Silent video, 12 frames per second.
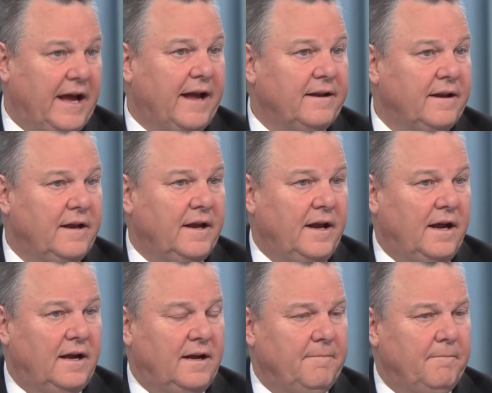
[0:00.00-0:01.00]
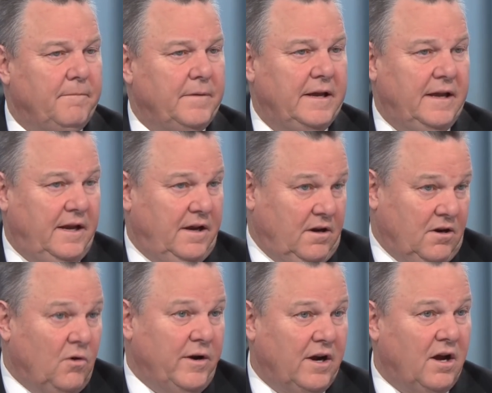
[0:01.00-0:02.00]
that. Mm -hmm. um, it,
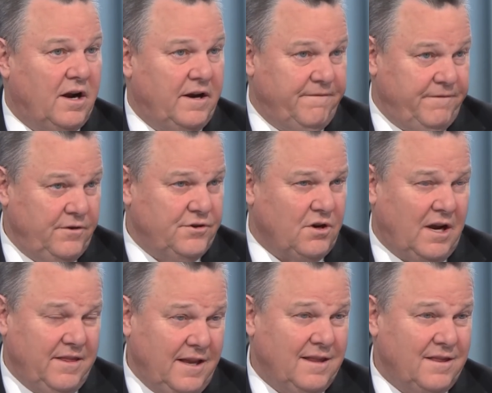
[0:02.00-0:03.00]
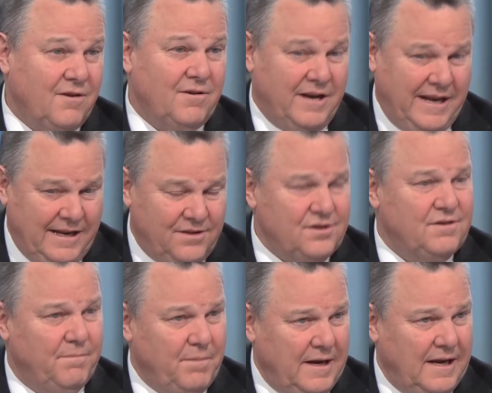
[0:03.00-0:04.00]
going on in the future, I think there needs
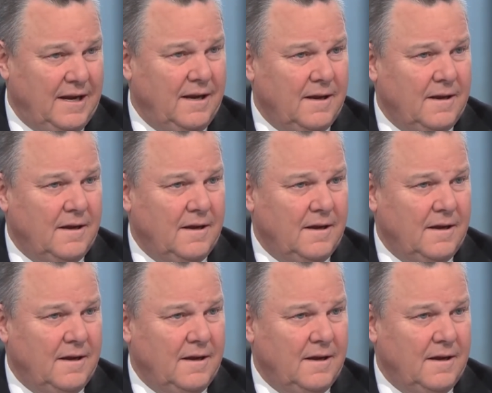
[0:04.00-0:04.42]
to be